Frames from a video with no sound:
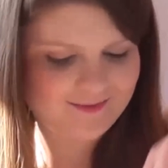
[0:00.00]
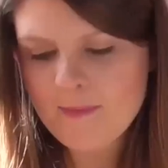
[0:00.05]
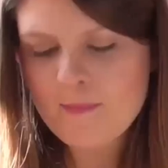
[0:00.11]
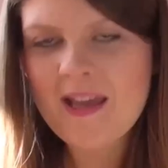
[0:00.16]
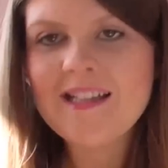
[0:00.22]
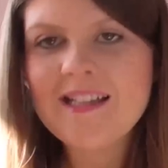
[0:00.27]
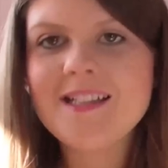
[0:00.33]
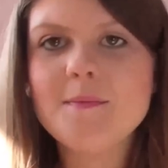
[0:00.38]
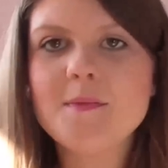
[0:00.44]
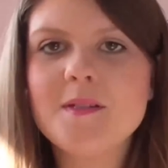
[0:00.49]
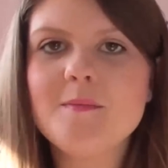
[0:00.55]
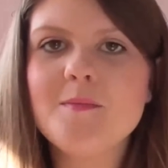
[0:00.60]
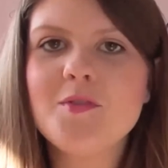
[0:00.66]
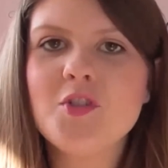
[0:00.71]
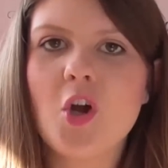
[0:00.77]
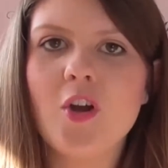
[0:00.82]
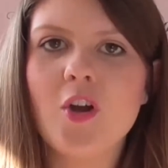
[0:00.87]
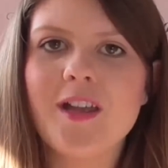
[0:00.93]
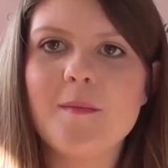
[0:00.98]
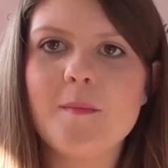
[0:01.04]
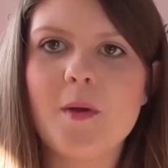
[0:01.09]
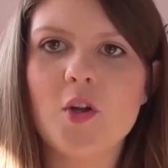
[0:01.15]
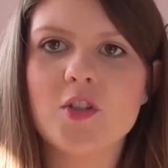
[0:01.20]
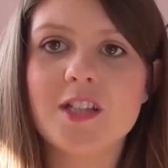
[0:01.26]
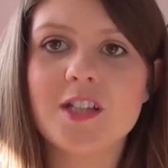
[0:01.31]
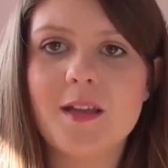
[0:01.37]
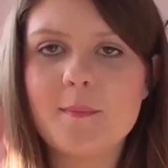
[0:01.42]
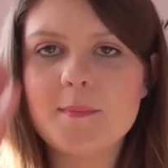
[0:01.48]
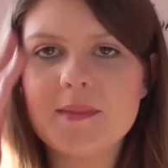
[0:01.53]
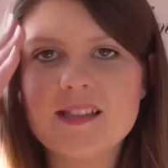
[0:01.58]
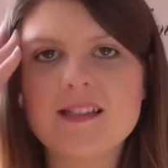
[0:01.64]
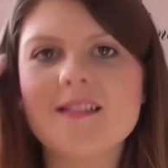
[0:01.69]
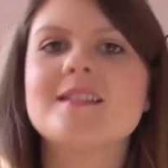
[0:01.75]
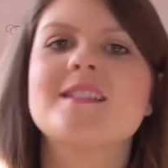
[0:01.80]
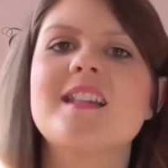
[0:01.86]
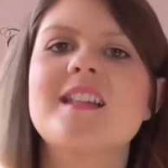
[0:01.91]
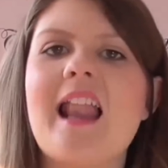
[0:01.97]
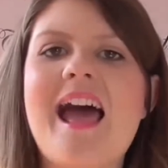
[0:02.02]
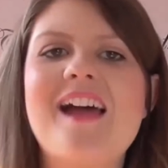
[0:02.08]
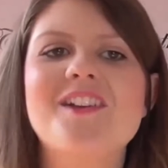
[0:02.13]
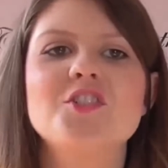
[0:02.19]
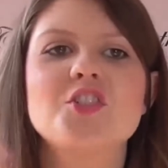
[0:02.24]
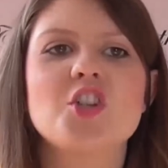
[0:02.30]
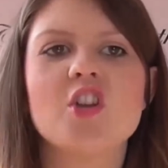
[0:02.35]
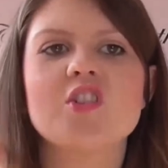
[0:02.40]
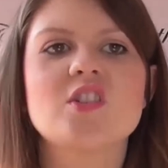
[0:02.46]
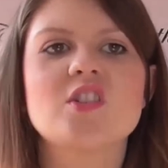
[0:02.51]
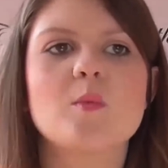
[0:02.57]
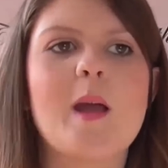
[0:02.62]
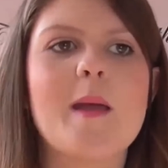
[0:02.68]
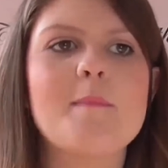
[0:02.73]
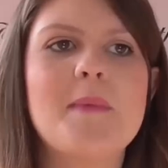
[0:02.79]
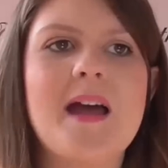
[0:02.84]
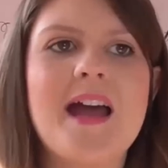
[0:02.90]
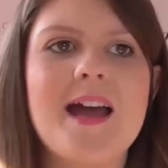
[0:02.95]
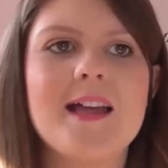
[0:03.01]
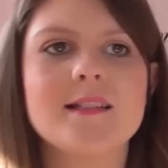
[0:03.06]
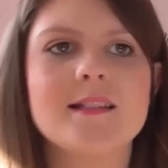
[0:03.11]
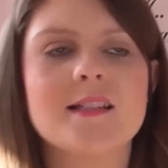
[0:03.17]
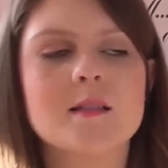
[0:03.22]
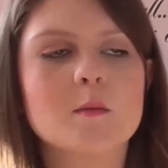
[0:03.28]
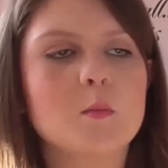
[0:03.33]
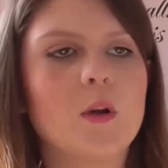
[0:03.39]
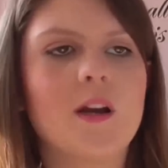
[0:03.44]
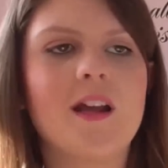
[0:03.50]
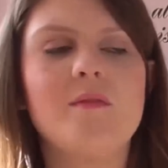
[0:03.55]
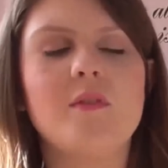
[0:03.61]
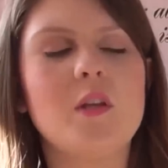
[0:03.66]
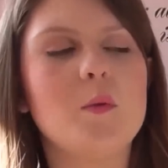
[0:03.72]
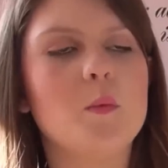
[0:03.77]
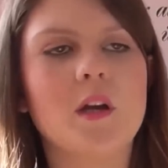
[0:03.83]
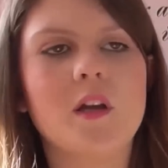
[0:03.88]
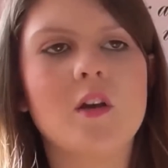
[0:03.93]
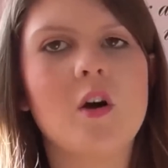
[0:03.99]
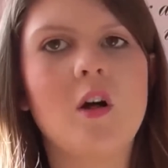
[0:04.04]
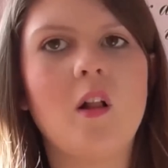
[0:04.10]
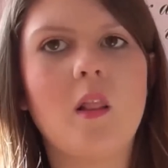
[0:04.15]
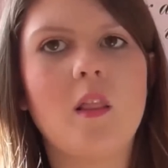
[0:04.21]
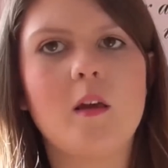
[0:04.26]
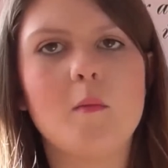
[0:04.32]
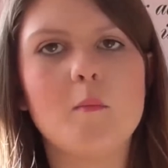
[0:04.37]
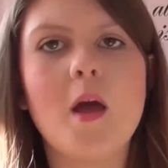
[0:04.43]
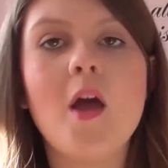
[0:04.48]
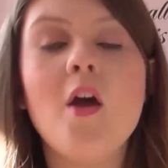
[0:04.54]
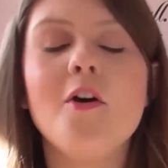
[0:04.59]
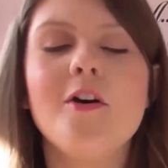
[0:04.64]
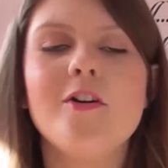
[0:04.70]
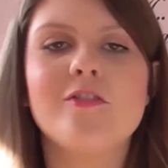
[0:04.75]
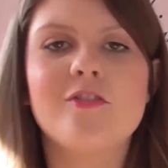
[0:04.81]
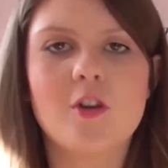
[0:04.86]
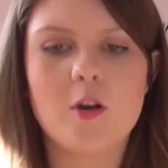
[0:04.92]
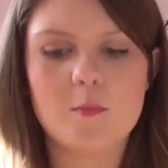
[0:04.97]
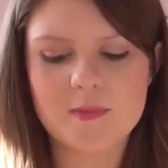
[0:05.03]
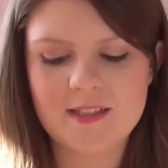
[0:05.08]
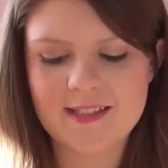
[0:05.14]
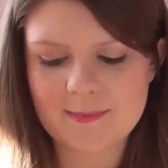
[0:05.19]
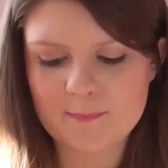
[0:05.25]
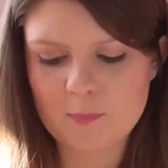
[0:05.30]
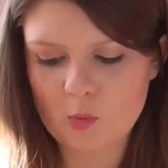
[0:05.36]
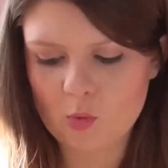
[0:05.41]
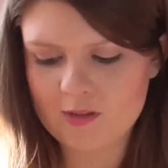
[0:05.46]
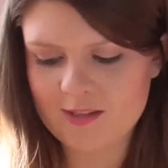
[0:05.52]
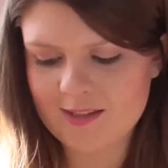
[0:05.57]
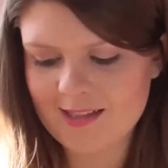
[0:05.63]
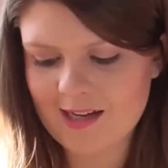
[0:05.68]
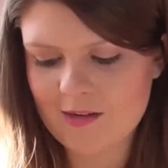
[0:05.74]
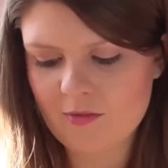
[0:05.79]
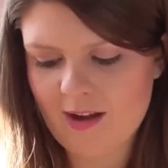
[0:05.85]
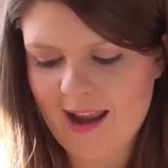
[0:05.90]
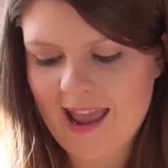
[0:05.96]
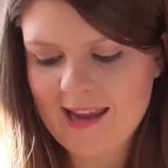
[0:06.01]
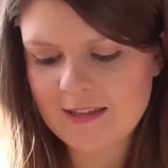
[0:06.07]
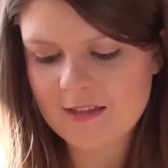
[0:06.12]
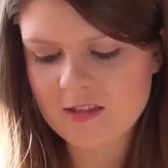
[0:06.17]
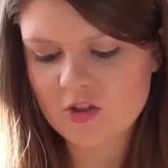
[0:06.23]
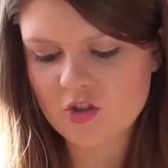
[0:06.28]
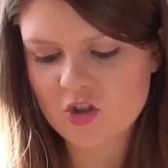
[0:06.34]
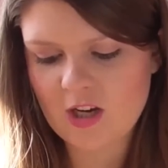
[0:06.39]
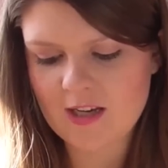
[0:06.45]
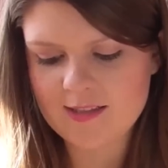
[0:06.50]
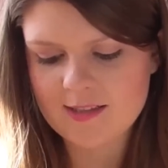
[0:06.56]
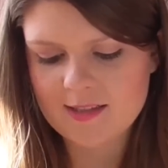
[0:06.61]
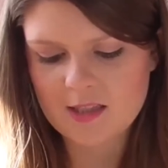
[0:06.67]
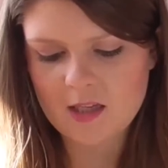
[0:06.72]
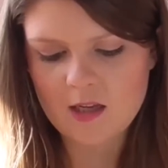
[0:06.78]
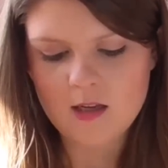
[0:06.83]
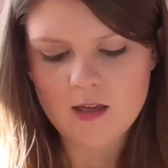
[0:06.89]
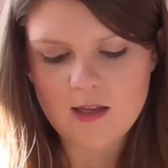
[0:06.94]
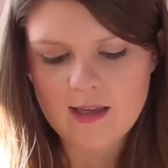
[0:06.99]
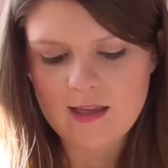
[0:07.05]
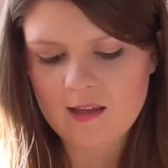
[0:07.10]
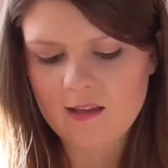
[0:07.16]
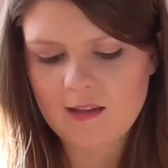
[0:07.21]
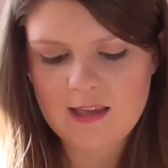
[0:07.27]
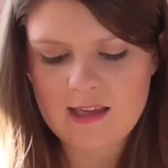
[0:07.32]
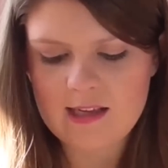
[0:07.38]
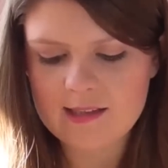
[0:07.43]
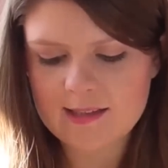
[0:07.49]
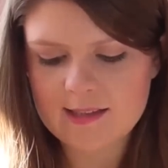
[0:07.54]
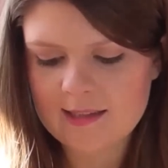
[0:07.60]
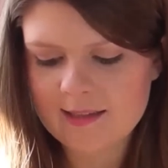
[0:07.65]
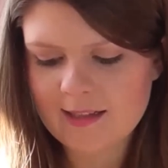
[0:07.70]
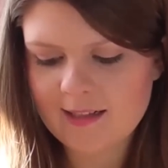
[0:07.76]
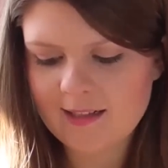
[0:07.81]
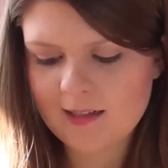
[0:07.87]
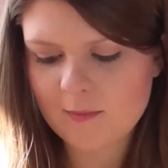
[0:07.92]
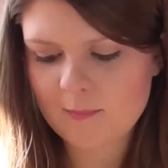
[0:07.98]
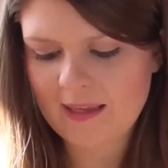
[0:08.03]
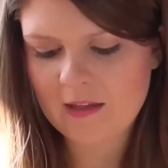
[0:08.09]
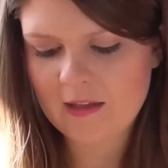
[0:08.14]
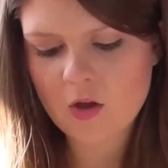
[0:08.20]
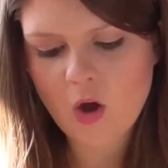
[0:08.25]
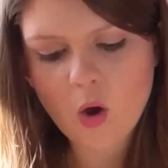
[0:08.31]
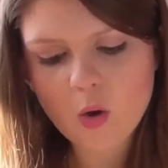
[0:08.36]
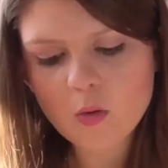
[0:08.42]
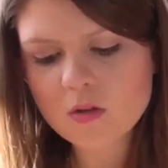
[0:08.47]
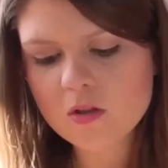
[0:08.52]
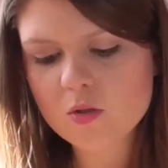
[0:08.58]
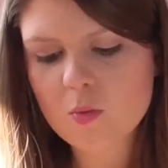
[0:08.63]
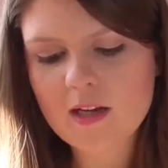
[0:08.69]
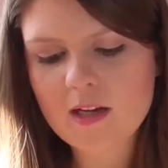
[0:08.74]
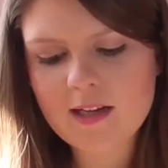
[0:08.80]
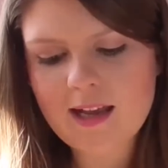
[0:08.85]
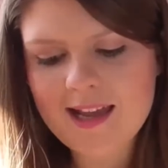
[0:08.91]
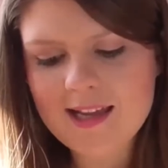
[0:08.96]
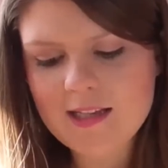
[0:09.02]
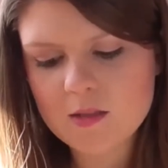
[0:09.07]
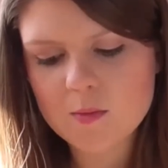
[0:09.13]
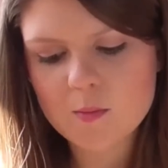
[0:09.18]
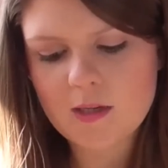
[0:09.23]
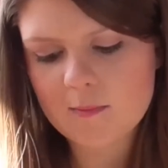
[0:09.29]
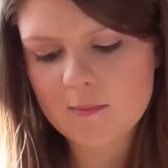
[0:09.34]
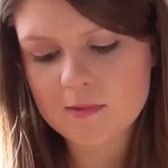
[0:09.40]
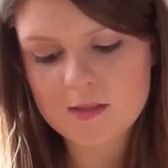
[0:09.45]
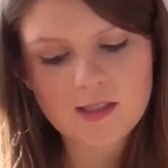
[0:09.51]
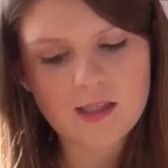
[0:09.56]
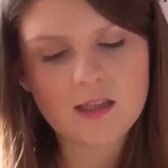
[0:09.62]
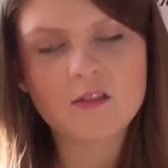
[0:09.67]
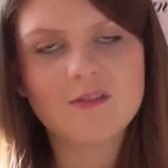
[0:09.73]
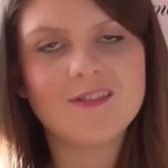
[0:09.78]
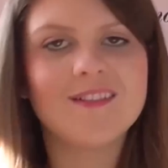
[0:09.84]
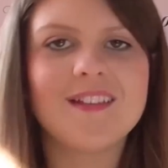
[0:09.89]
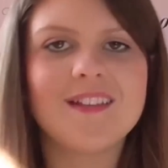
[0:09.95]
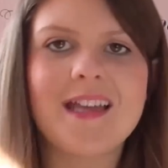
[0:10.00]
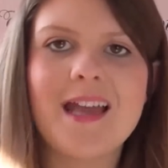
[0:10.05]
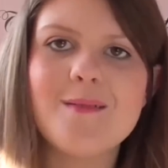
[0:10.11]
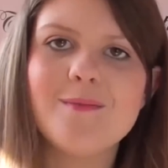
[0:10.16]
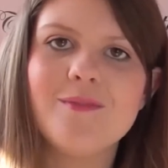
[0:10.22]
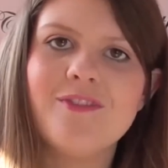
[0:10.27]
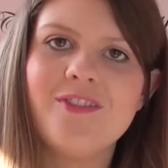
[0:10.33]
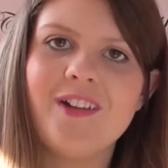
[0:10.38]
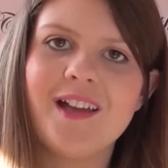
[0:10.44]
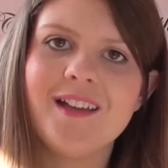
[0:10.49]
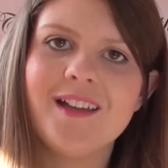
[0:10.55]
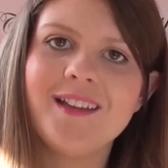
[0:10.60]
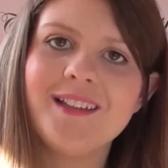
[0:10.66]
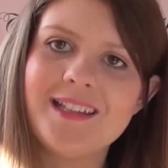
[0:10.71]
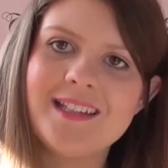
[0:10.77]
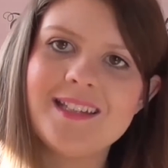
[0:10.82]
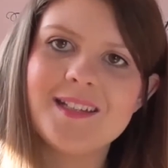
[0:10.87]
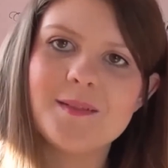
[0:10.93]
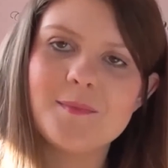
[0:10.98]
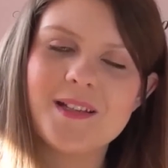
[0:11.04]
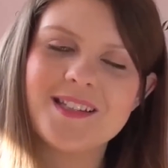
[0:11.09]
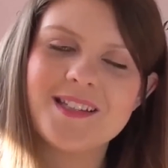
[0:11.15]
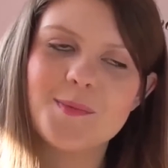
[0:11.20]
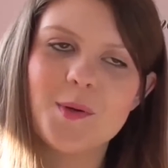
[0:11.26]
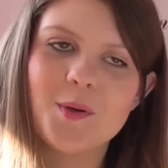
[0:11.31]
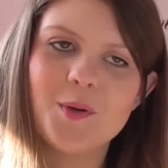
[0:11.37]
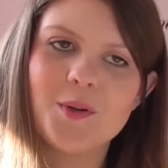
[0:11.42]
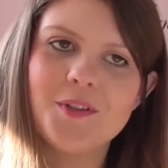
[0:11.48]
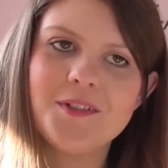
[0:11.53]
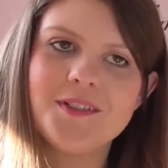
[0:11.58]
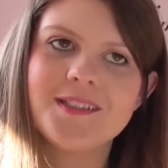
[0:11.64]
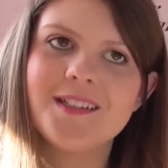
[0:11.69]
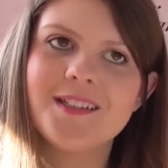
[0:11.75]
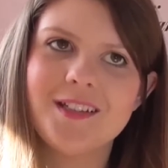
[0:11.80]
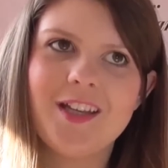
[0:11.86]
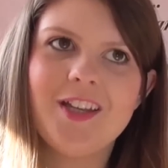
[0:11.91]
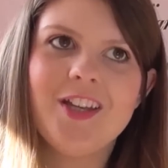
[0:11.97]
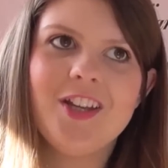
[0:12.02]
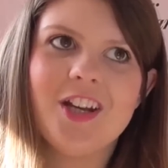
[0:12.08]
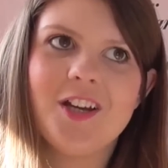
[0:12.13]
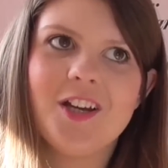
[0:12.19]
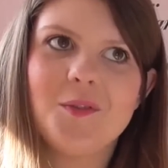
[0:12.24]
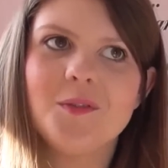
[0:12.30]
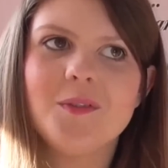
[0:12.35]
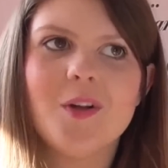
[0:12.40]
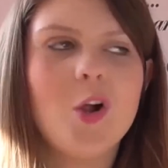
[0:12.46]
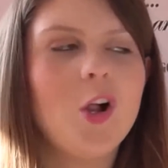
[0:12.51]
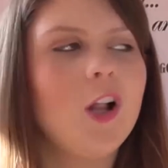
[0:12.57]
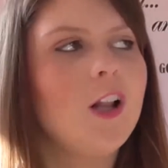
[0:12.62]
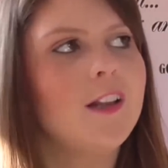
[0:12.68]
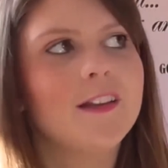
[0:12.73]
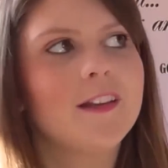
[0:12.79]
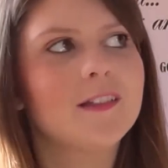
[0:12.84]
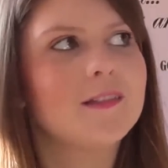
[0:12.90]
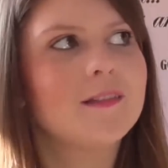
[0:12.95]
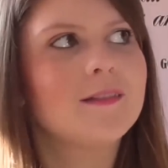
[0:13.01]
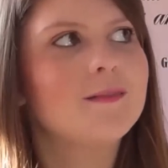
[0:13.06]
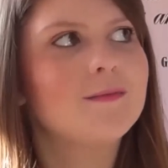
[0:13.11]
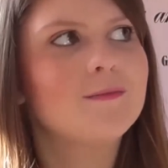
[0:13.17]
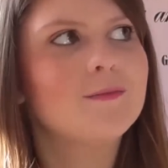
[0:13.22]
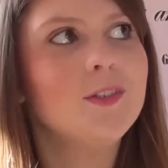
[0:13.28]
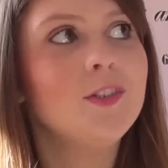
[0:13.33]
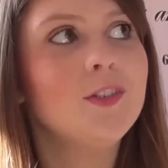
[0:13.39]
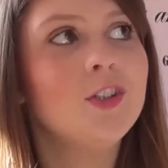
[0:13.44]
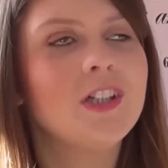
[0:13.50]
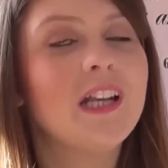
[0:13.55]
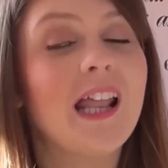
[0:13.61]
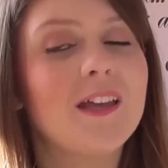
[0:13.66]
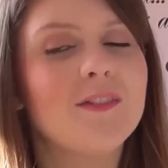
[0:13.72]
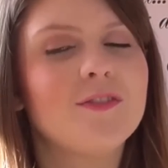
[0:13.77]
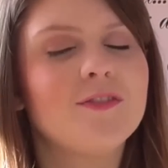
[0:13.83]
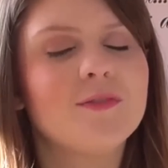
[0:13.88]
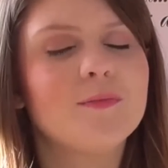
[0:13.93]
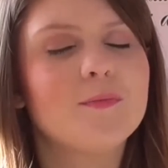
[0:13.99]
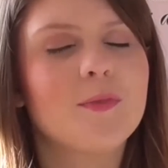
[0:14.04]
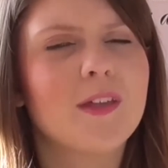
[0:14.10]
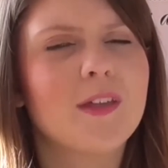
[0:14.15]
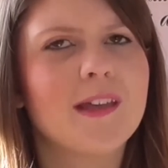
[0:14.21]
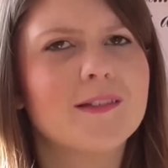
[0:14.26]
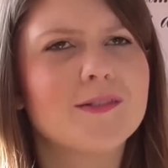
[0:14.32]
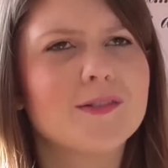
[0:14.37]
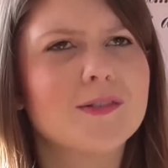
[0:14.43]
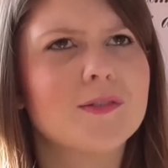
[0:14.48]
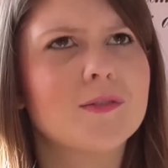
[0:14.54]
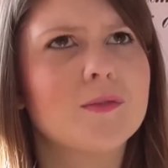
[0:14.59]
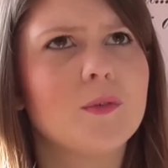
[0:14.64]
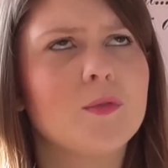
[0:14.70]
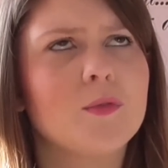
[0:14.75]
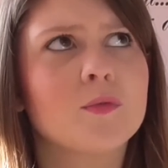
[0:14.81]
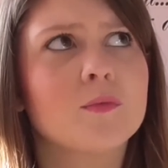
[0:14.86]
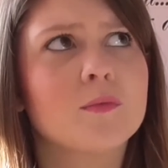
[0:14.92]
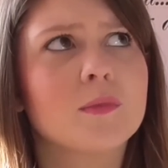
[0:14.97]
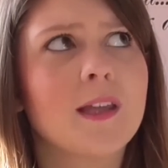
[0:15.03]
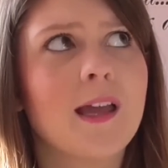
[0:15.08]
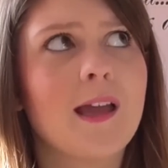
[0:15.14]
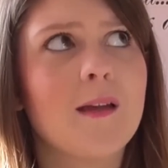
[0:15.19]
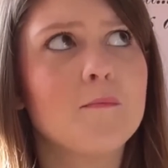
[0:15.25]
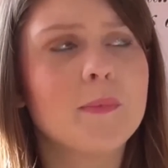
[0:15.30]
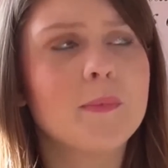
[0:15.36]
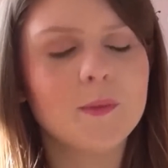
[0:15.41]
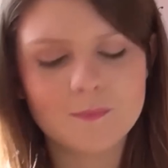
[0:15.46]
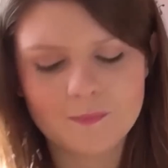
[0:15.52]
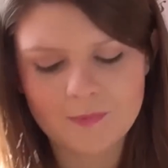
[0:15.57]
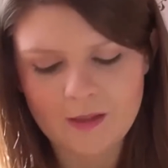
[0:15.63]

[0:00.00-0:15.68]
I picked up some jogging bottoms slash sweatpants, whatever you want to call them, from Sports Direct, just in case it's a little bit cold one night when I'm sitting around the campfire eating my s'mores, you know, all the good life things of camp.